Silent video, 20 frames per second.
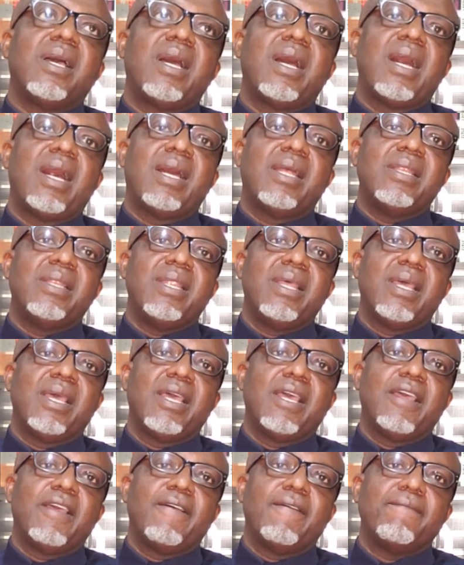And
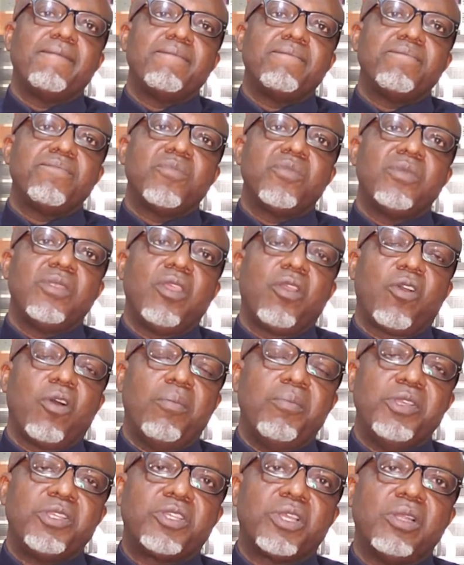the
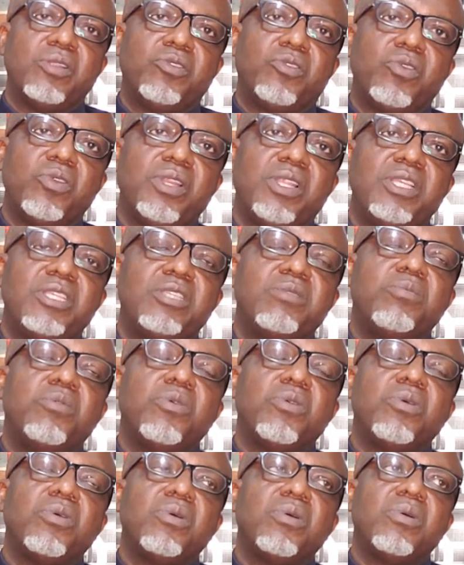commission, through this
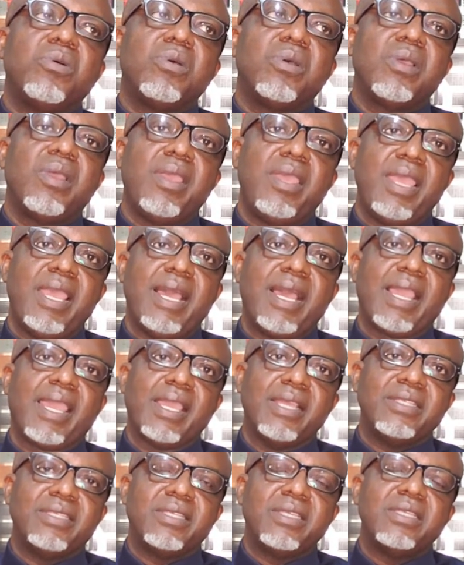bureau, hear
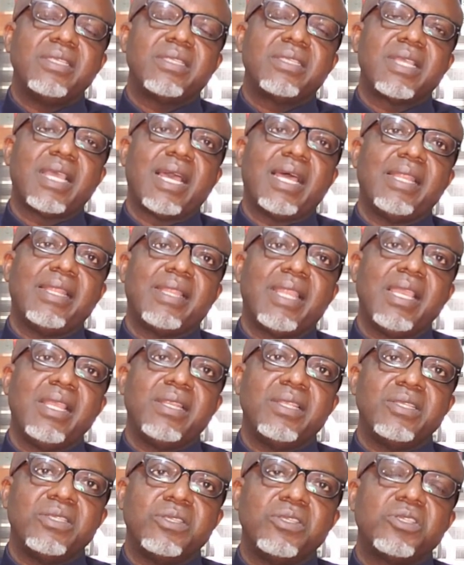cases and take
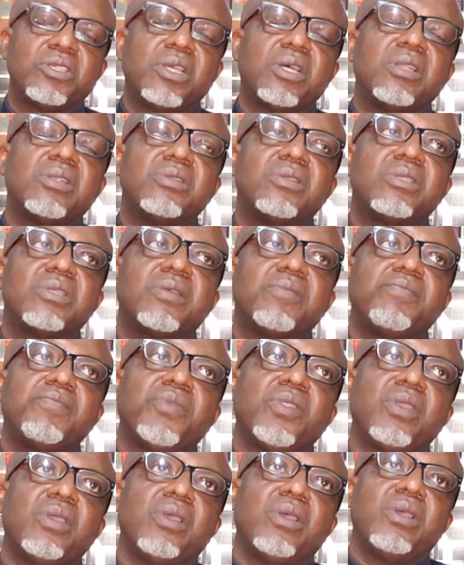decisions.
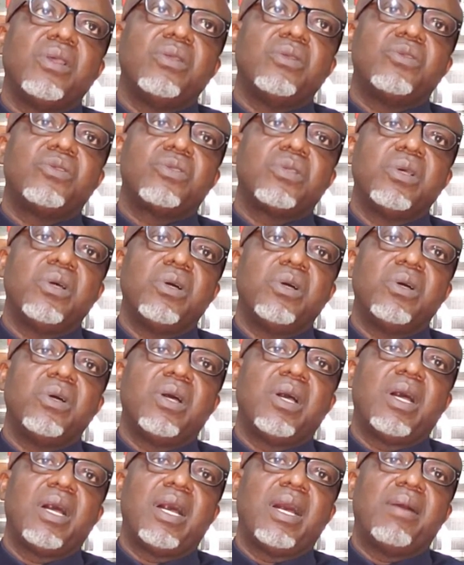
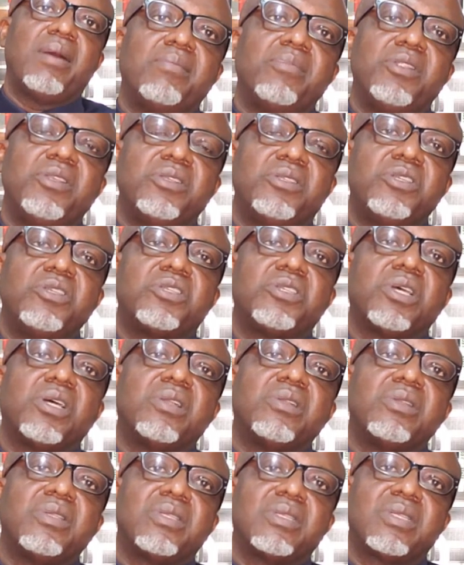So
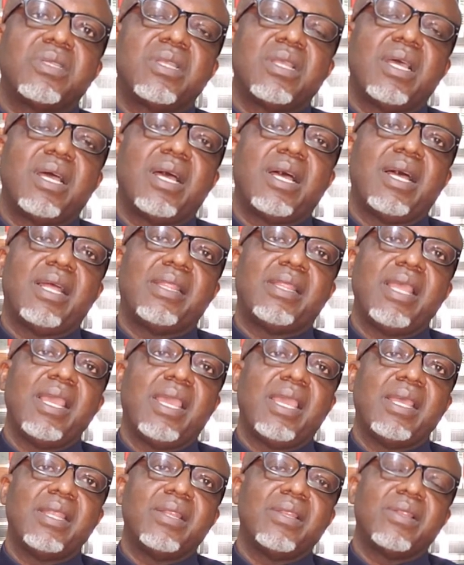decisions
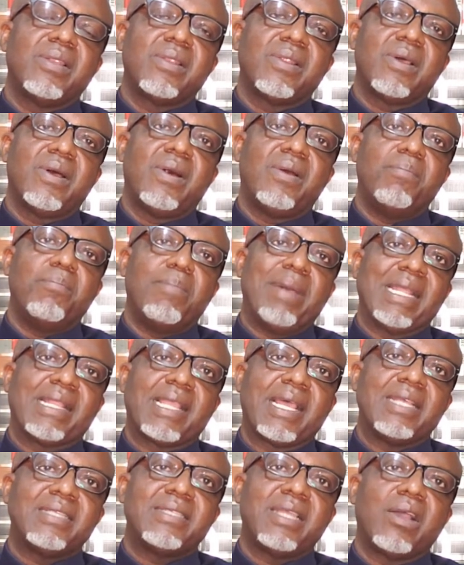taken on
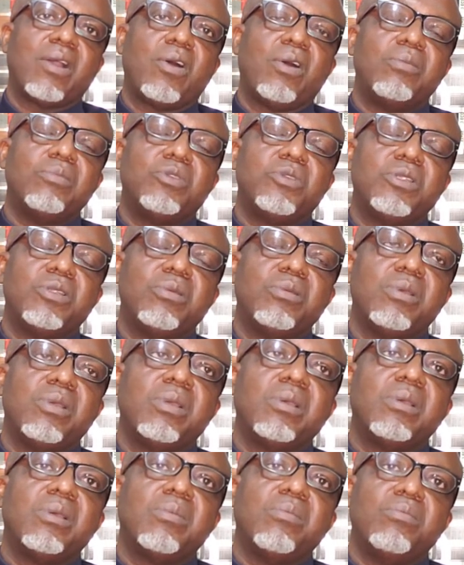matters that come to
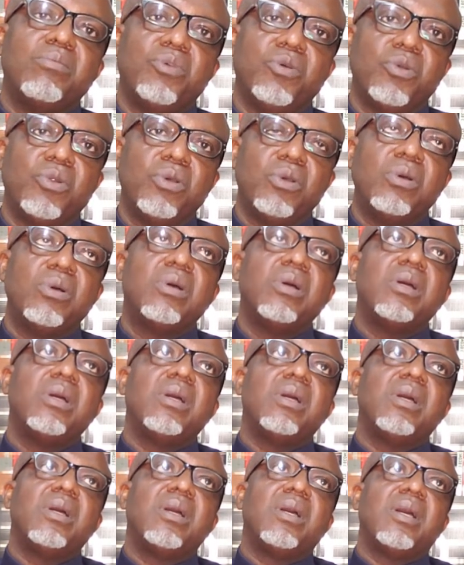the bureau
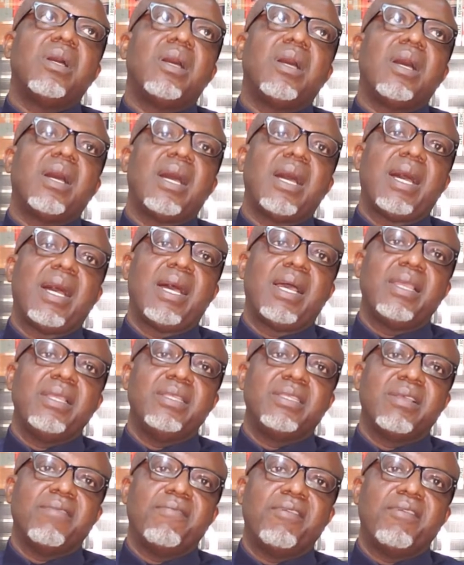is a